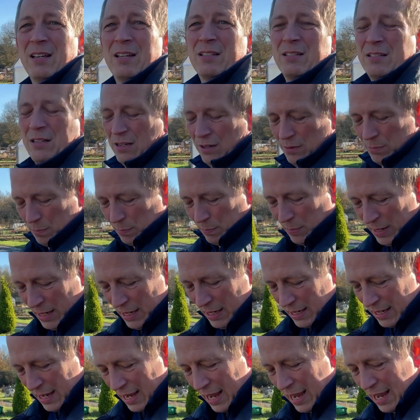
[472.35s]
So
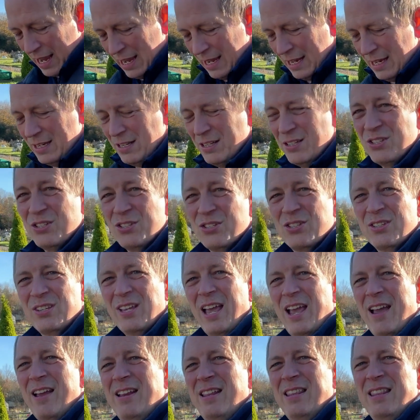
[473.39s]
beam canes,
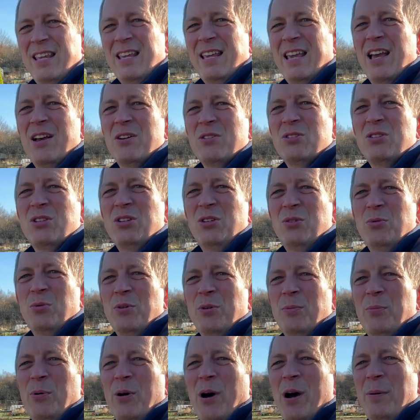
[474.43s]
anything else that you want
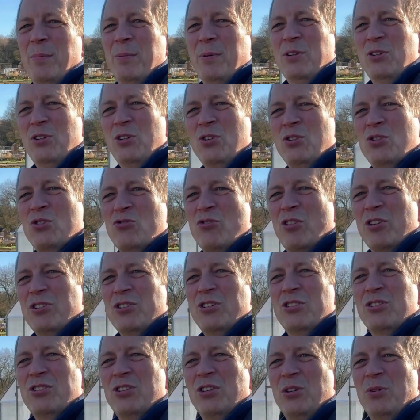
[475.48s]
to put up, and new
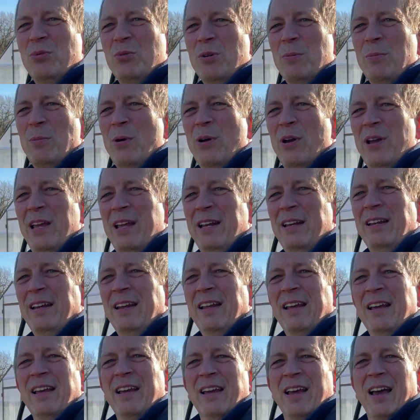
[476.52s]
structures that you want to put in,
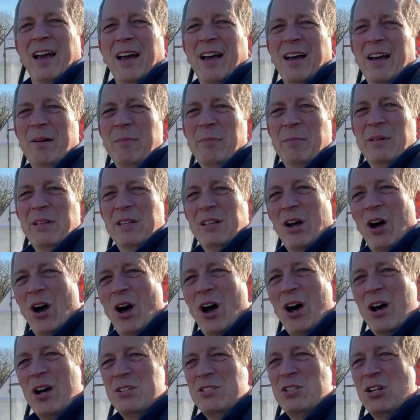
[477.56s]

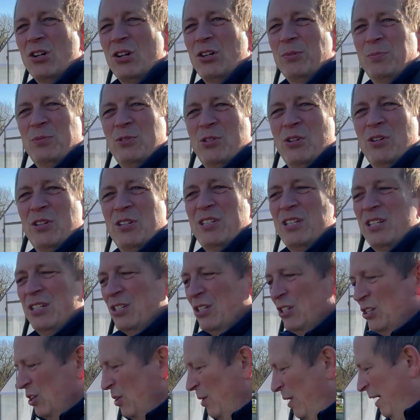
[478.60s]
ideal opportunity
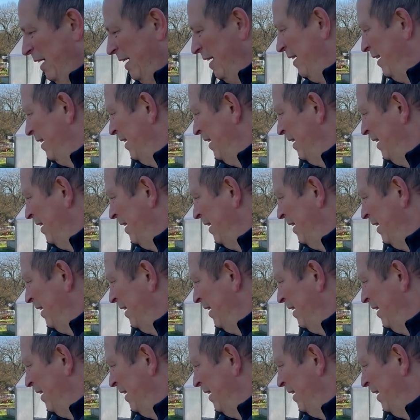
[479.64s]
to do it.